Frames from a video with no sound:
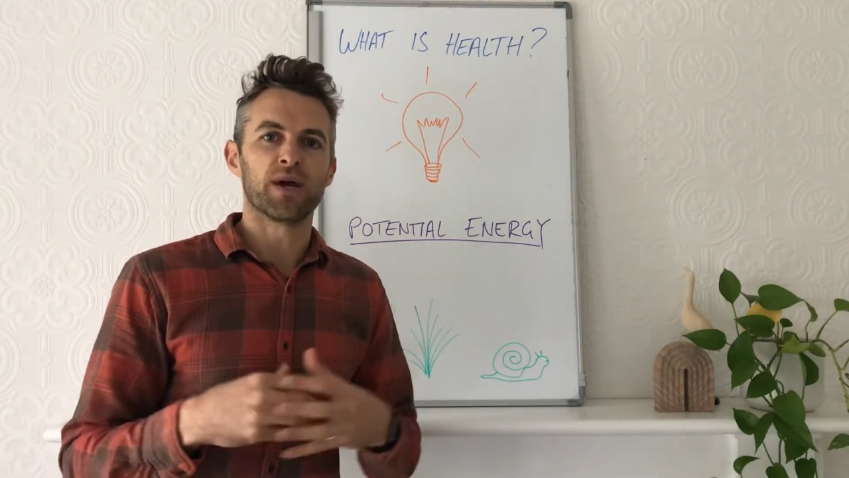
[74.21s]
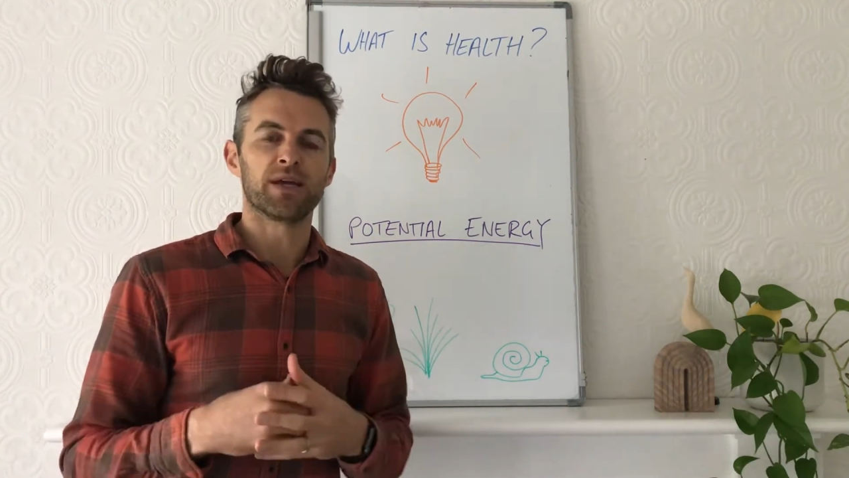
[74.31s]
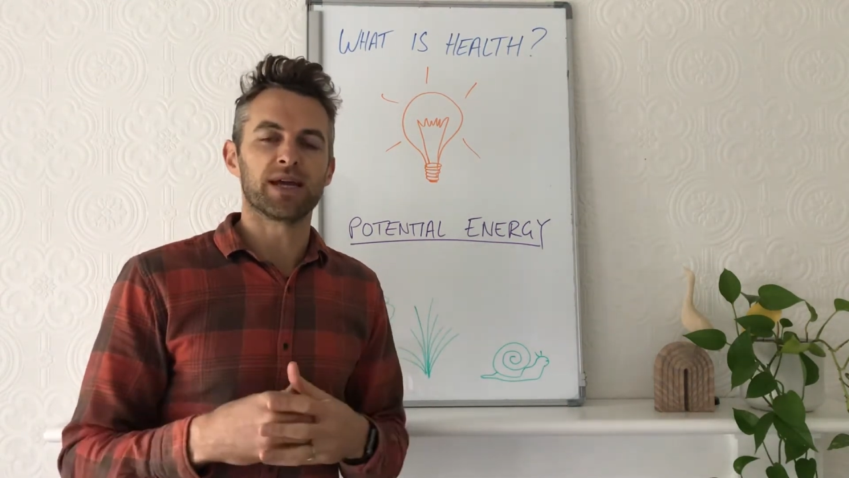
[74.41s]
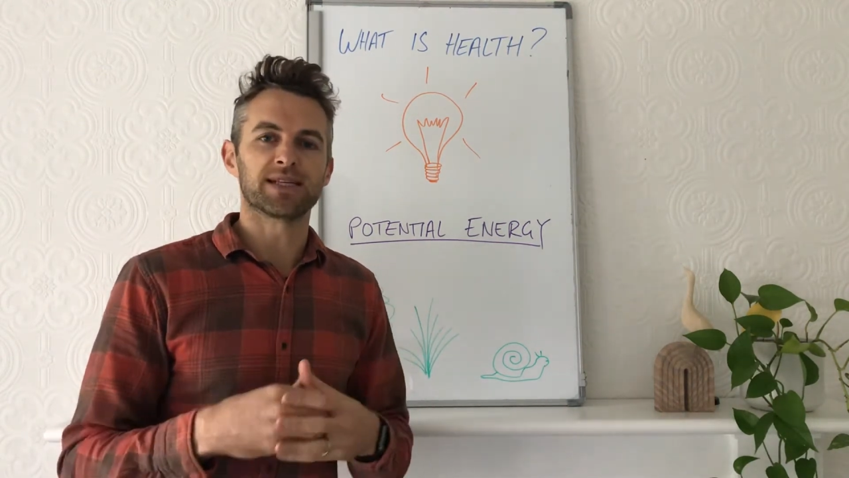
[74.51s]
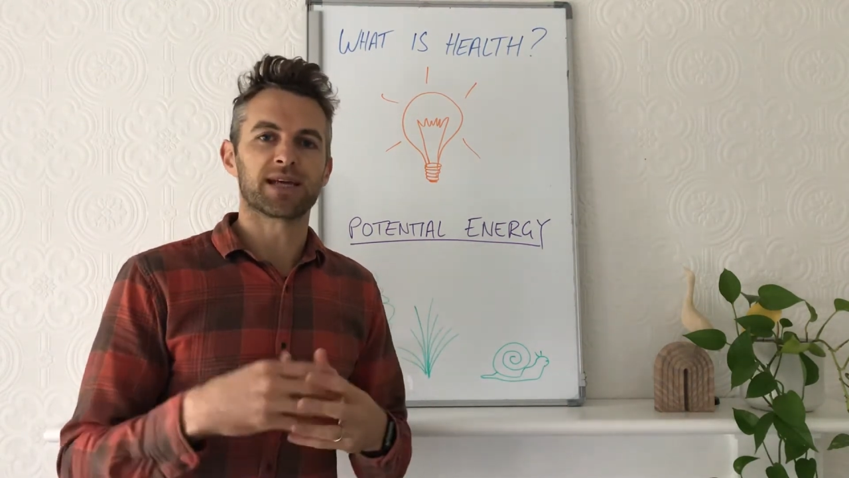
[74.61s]

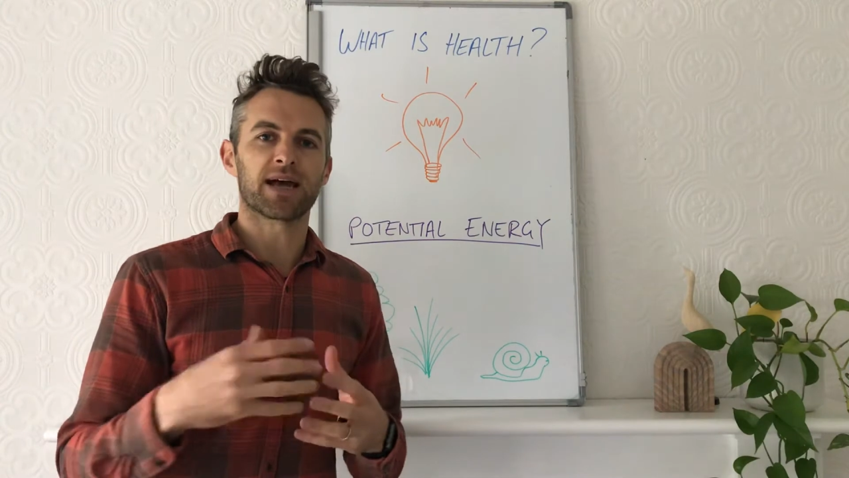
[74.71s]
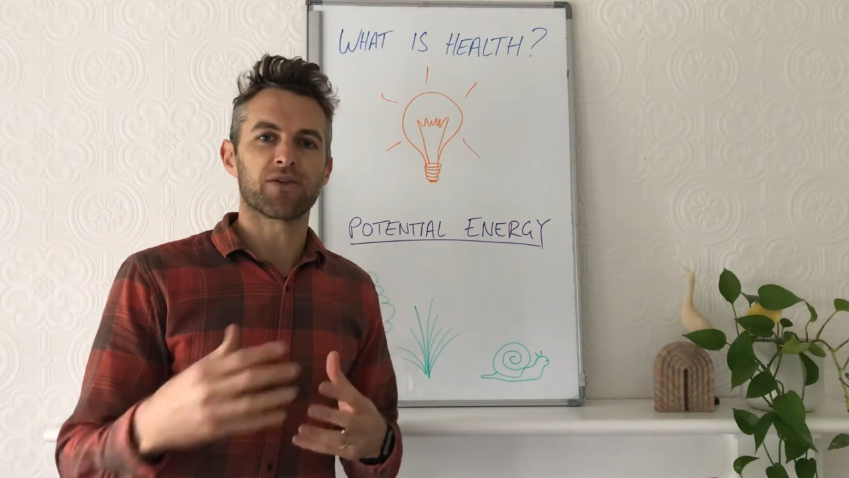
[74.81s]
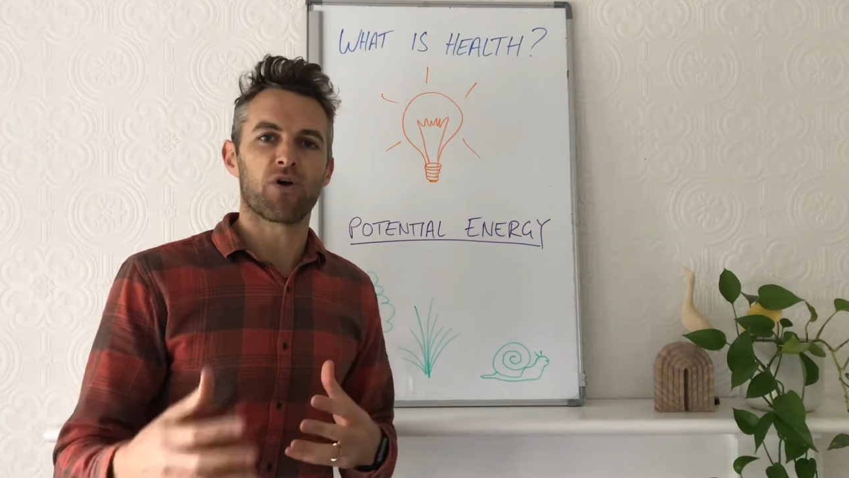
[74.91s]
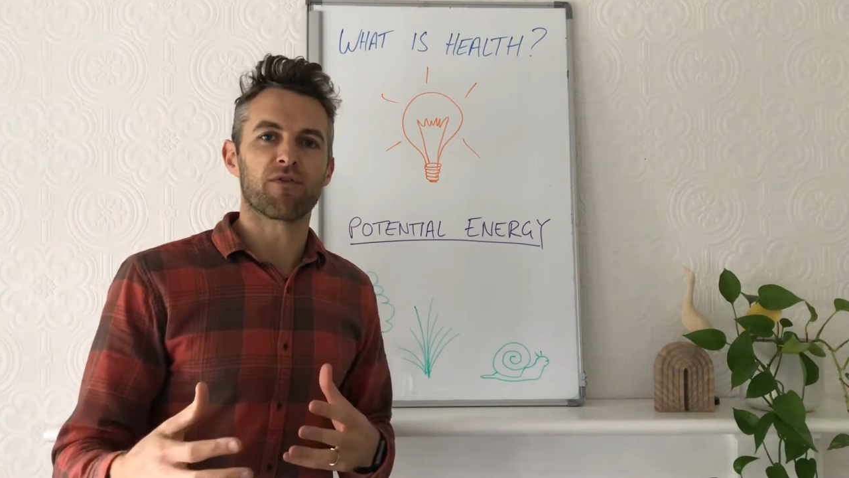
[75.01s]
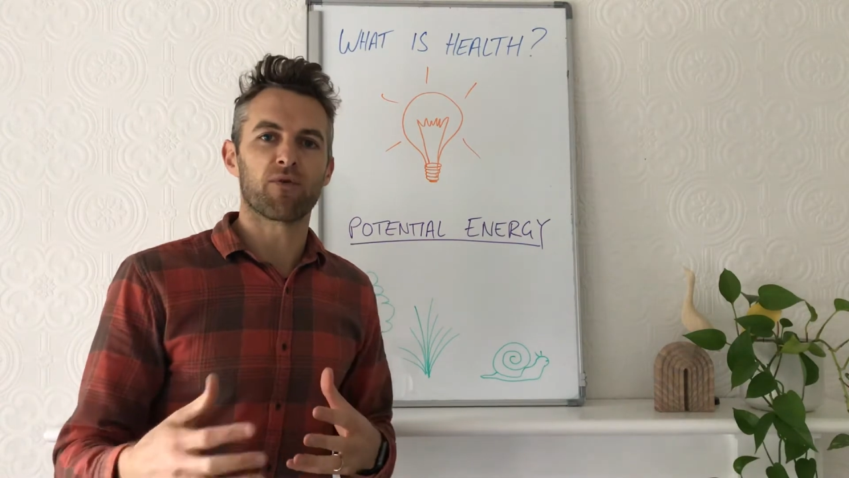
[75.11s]
you can take
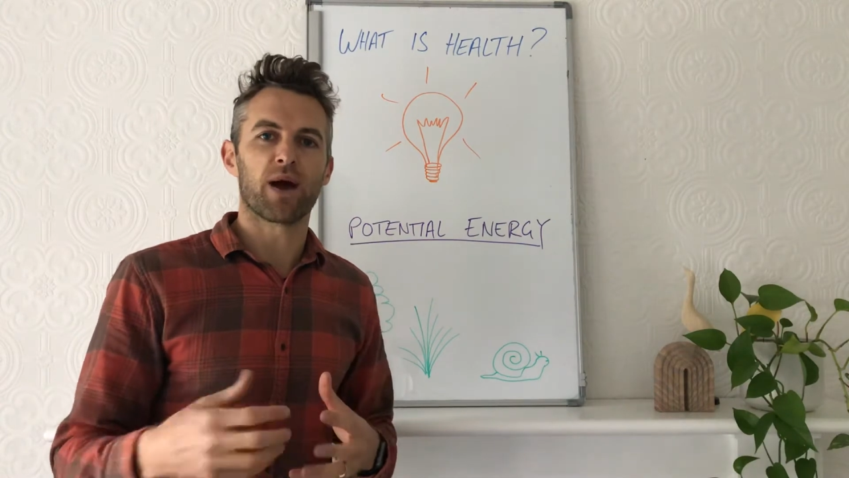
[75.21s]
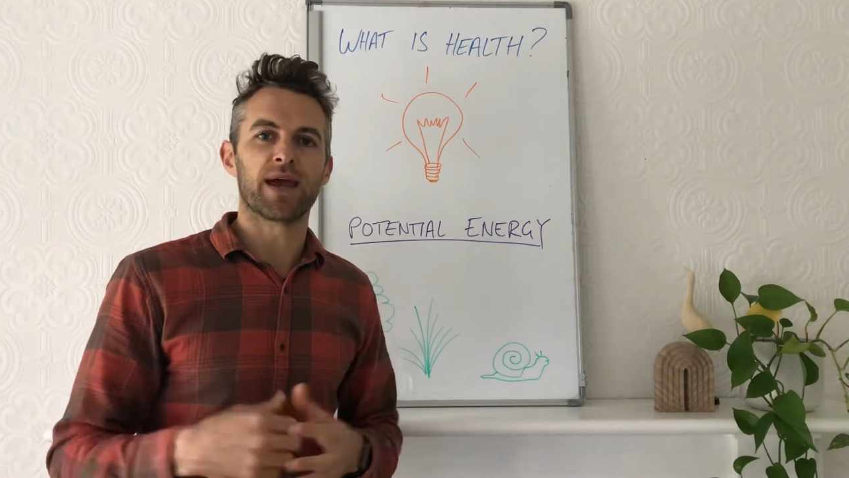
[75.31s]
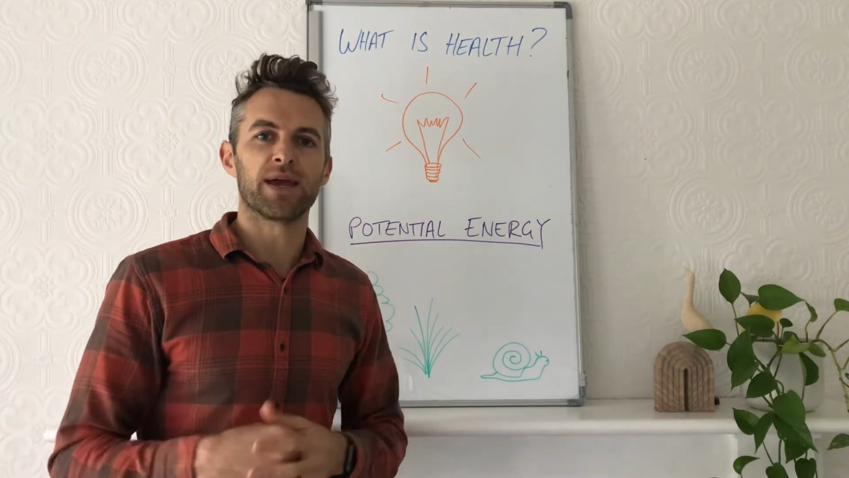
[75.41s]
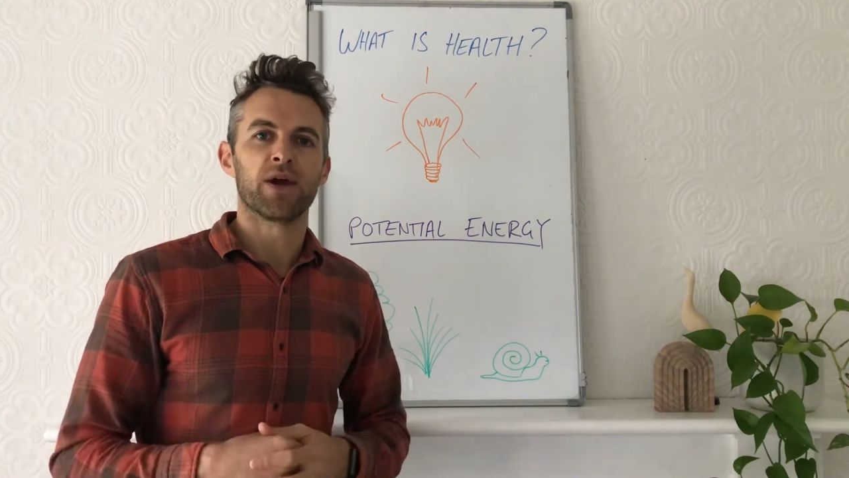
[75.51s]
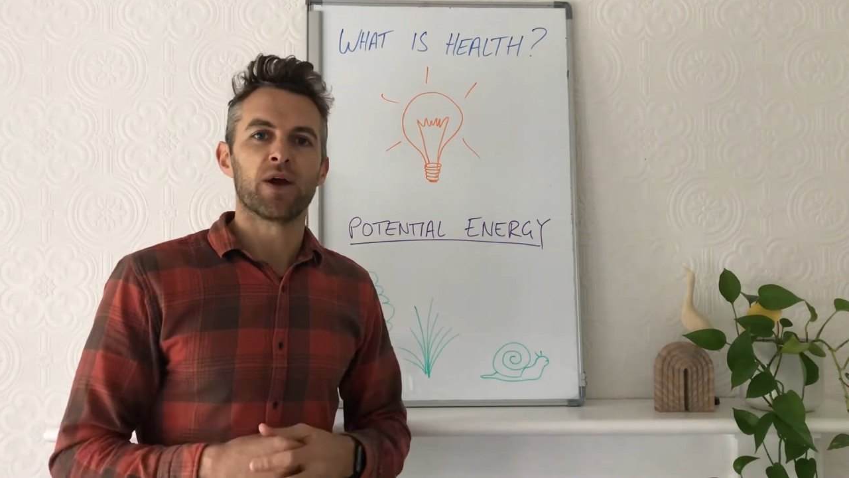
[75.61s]
life away.